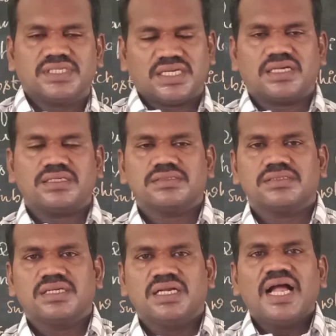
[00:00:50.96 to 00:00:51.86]

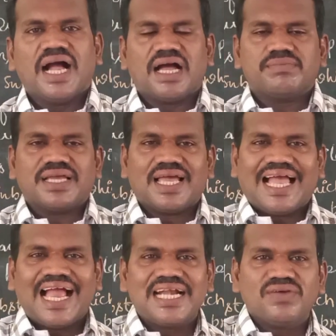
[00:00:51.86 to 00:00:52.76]
Yeah. And a
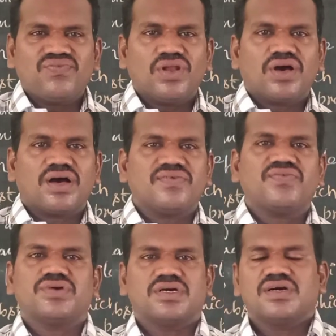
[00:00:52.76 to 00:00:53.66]
handful
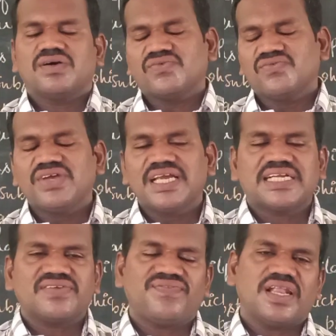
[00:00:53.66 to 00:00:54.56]
of
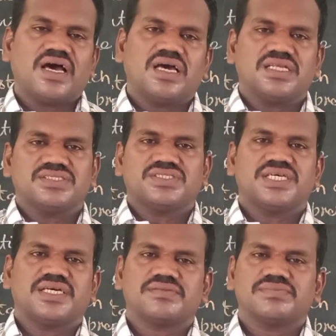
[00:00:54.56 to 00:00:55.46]
wheat flour is
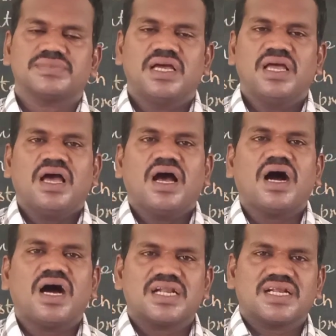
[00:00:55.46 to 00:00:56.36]
there.
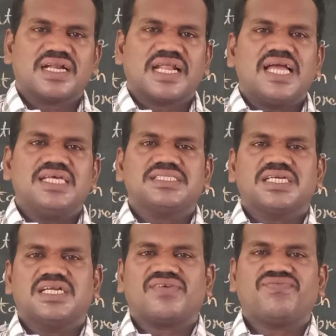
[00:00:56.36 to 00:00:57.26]
Or
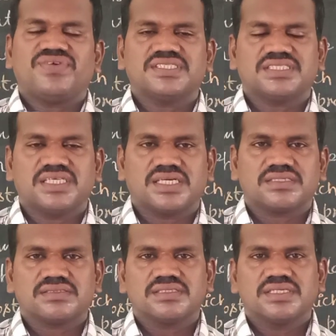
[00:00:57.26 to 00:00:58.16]
rice duff is
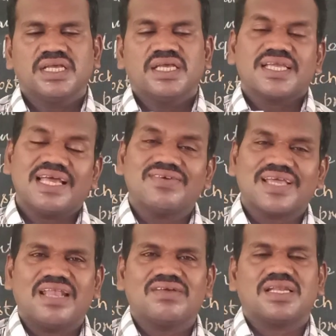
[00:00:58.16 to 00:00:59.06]
there. Can you
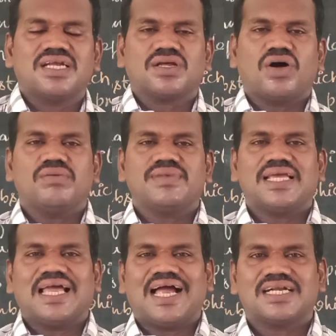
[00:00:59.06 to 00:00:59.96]
calculate how
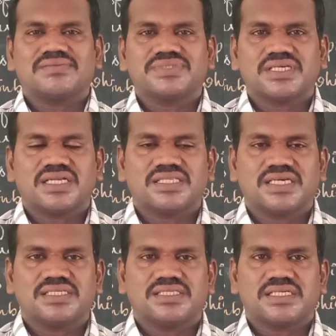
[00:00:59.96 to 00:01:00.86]
many atoms are
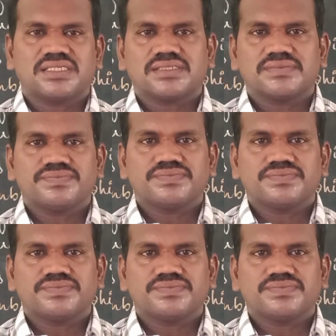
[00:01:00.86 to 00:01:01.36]
there in that?